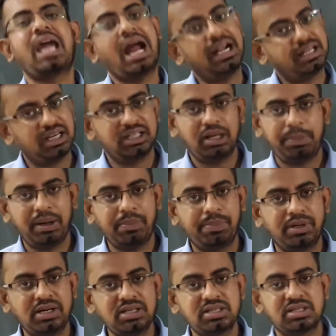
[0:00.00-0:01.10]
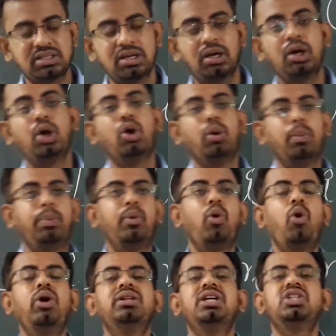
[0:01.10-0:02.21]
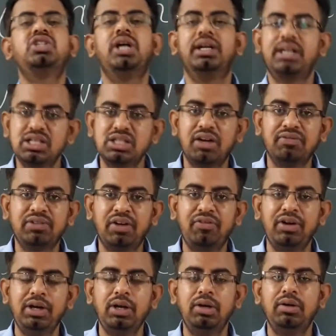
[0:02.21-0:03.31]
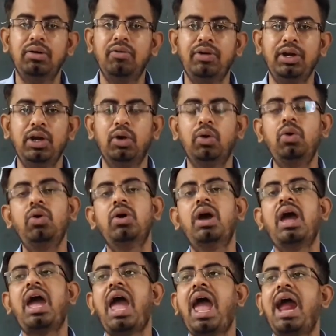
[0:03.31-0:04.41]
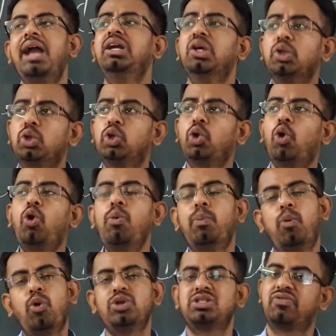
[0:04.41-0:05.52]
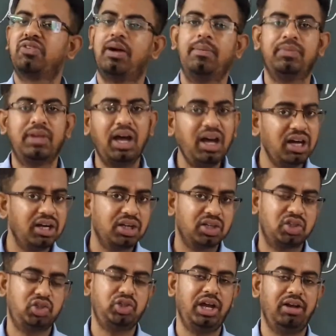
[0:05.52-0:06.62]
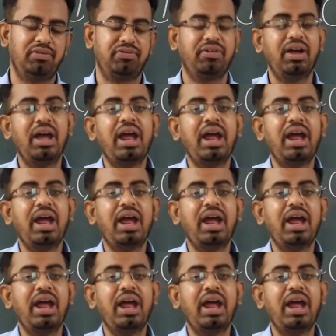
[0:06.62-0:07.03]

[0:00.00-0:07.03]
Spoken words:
scatter the papers, broke the shutters of the window and throw books from the shelf.